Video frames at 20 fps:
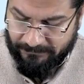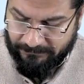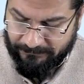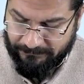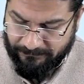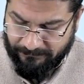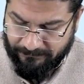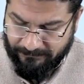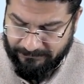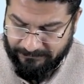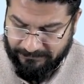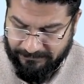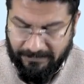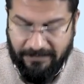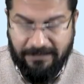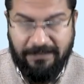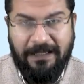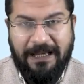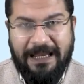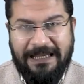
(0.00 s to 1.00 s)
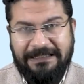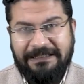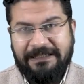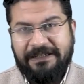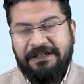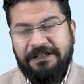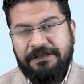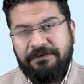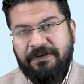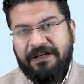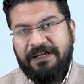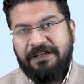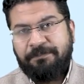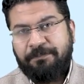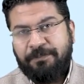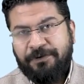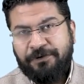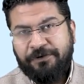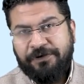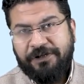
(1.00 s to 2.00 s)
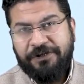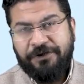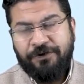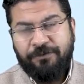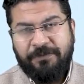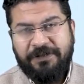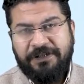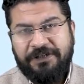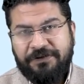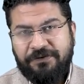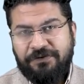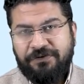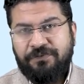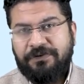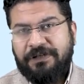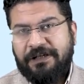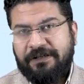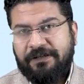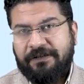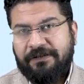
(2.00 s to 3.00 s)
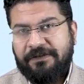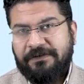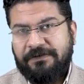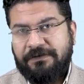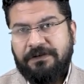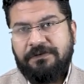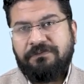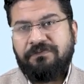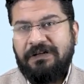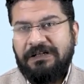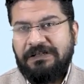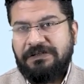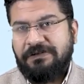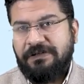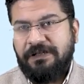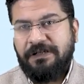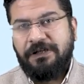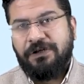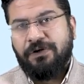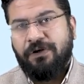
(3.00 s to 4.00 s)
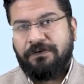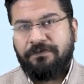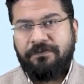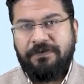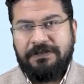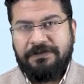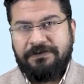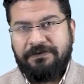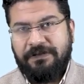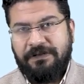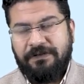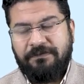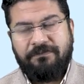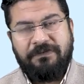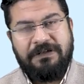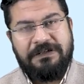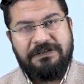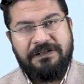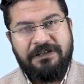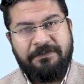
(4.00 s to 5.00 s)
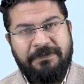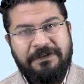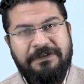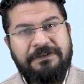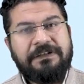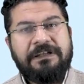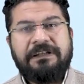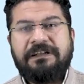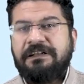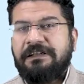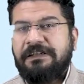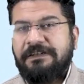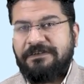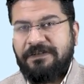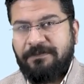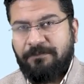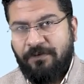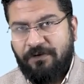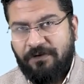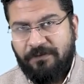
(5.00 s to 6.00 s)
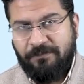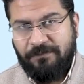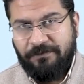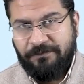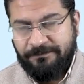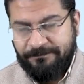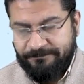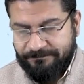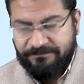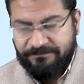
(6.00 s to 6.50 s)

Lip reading: So I can divide pituitary tumor into two categories: functioning, non-functioning. Functioning means they release some hormone.